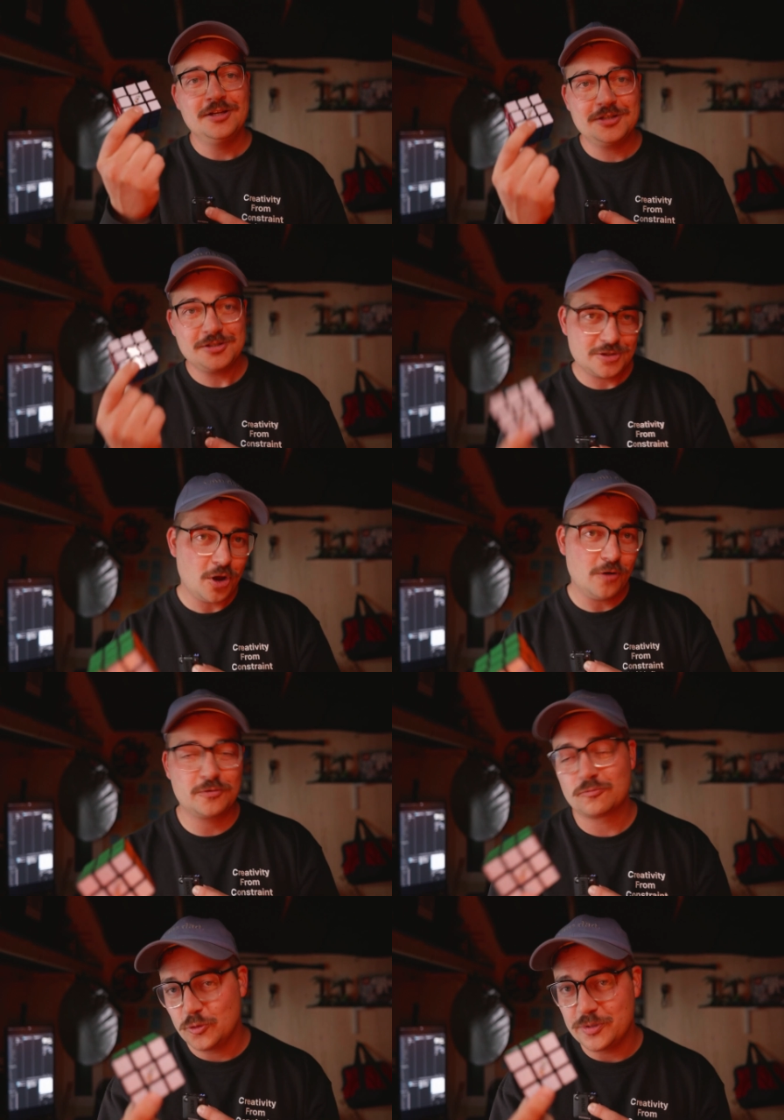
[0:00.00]
to solve
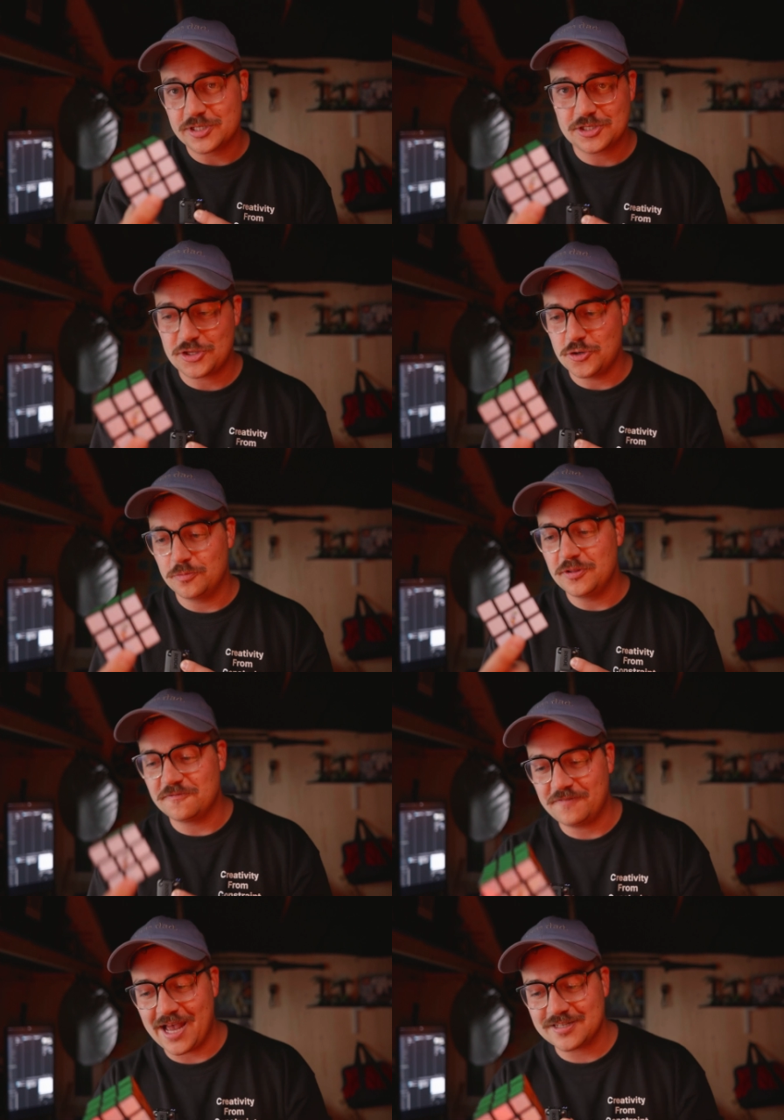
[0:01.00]
the Rubik's Cube, the
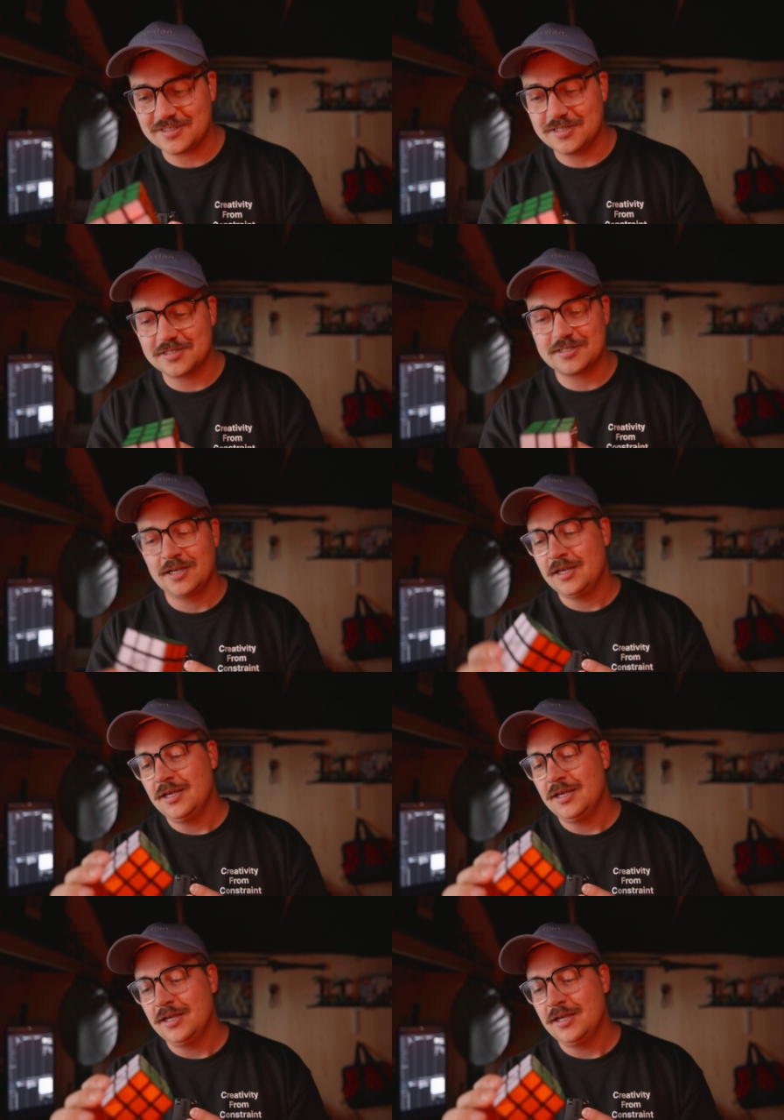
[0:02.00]
fastest